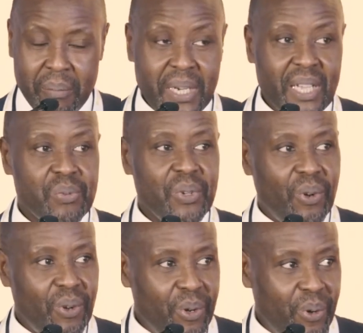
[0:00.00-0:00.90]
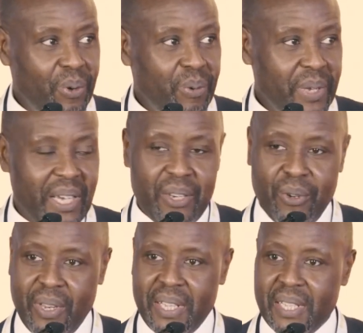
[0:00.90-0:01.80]
But as we all know, we
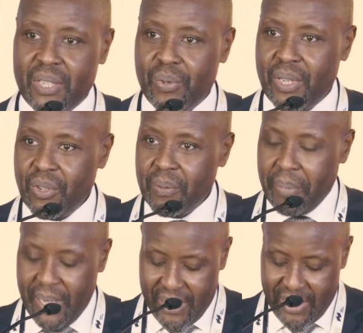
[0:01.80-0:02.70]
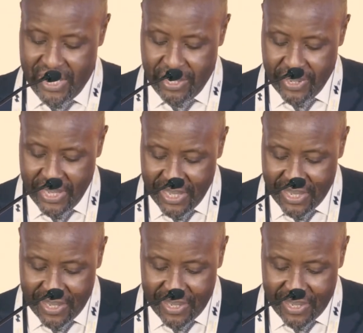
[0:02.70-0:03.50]
acknowledge that we are not playing in our league.